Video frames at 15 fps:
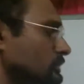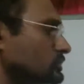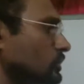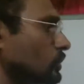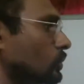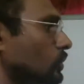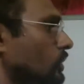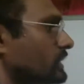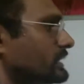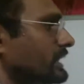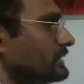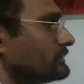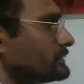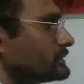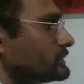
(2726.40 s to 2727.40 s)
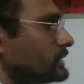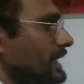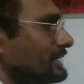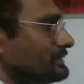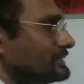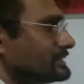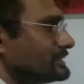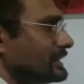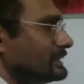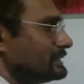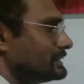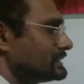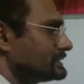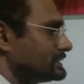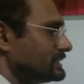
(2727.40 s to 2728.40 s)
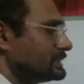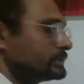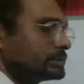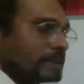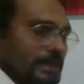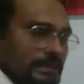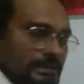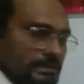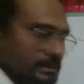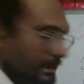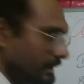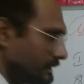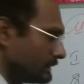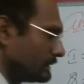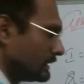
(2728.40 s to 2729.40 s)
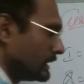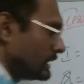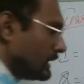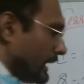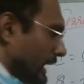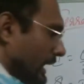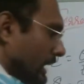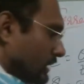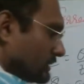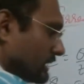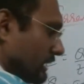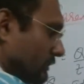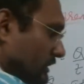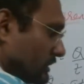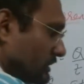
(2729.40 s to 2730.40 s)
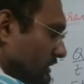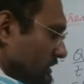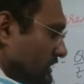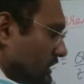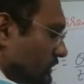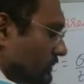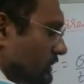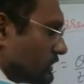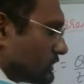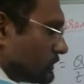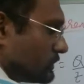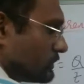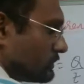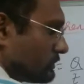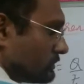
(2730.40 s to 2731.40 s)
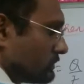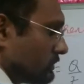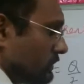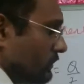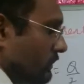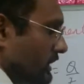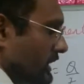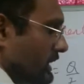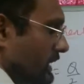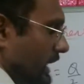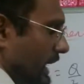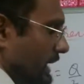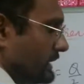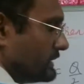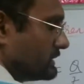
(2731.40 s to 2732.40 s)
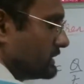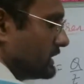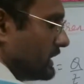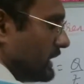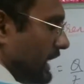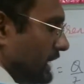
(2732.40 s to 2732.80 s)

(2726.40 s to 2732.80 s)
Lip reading: So what I would do, I would send this T to the other side. I have W is equal to VIT.